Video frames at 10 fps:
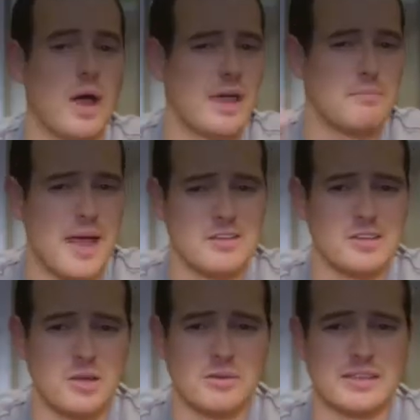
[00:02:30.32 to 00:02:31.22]
I imagine
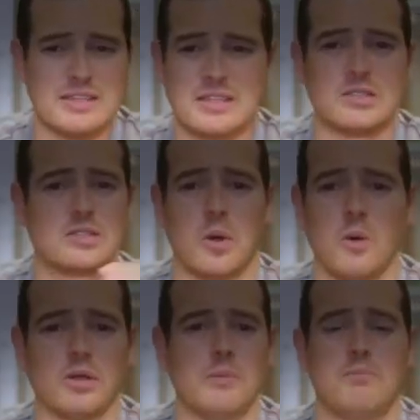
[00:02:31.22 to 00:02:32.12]
though that this is
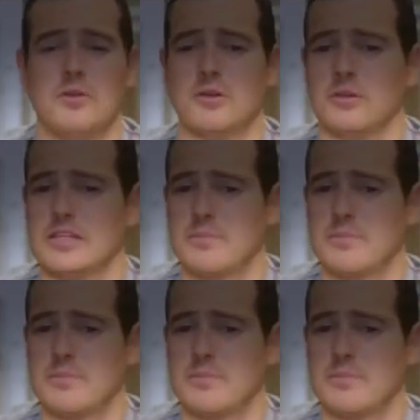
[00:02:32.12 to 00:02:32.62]
totally purely